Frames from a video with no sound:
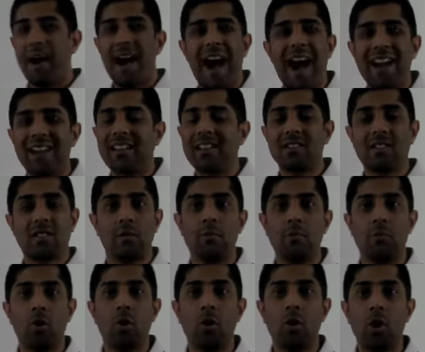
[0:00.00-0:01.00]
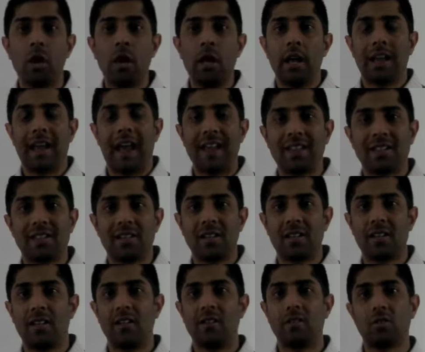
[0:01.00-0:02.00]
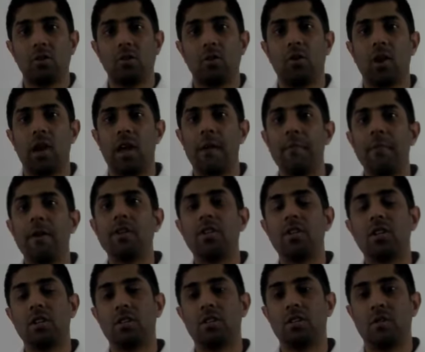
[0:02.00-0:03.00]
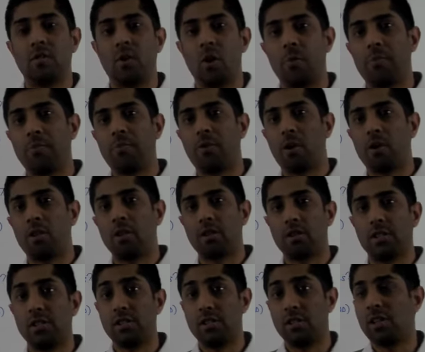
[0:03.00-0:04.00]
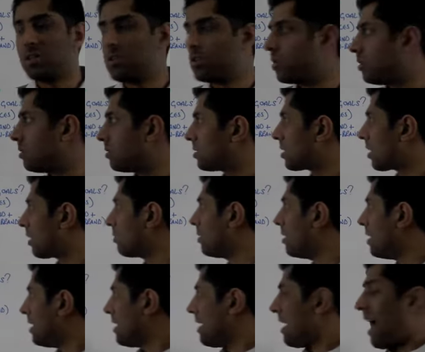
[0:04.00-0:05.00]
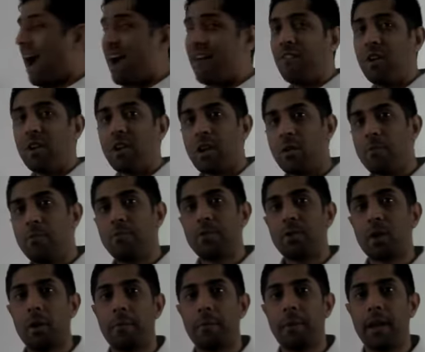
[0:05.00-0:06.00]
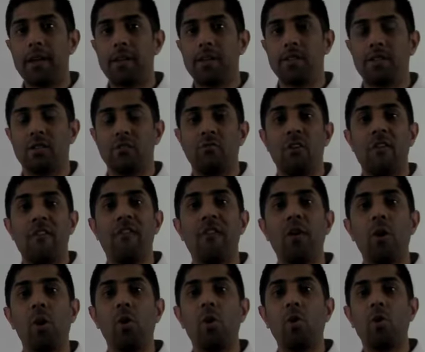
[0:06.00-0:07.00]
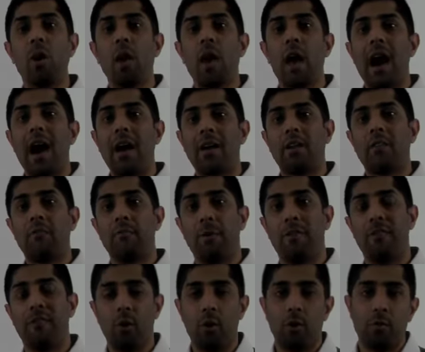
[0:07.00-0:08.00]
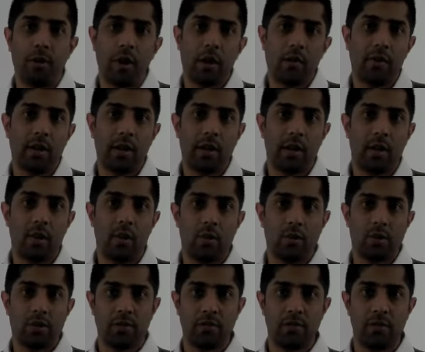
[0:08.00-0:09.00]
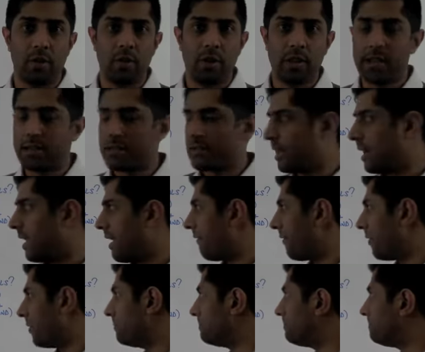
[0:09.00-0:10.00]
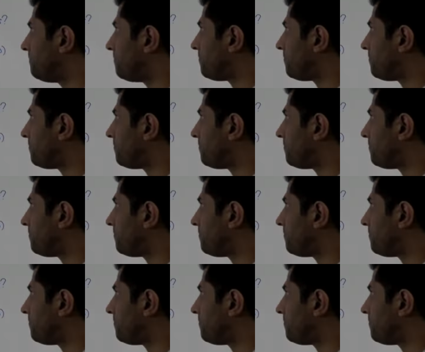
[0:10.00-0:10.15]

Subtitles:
adding some more case studies or images of your products in situ. So have a look at your top pages and review how they've performed over the course of 2011.